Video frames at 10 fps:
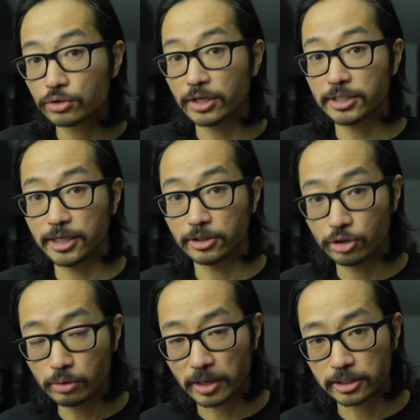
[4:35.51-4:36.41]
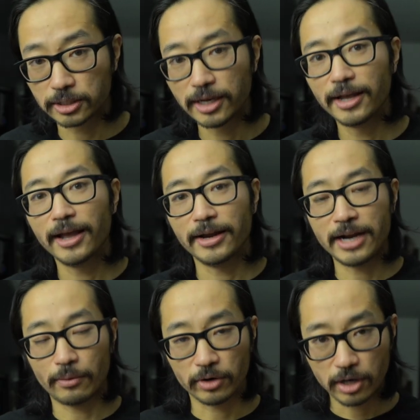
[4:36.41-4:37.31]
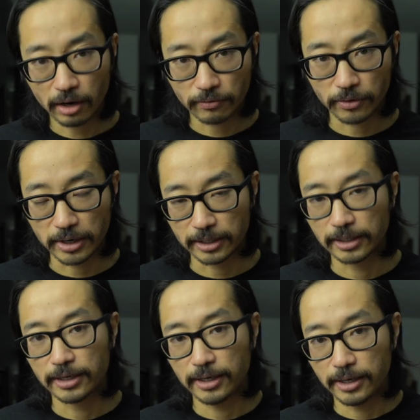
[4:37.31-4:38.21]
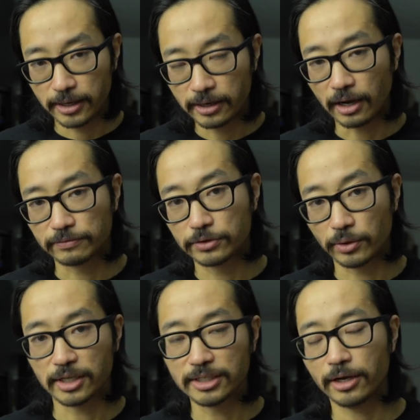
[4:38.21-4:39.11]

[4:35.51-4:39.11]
stressing it too much and not recovering enough? So it can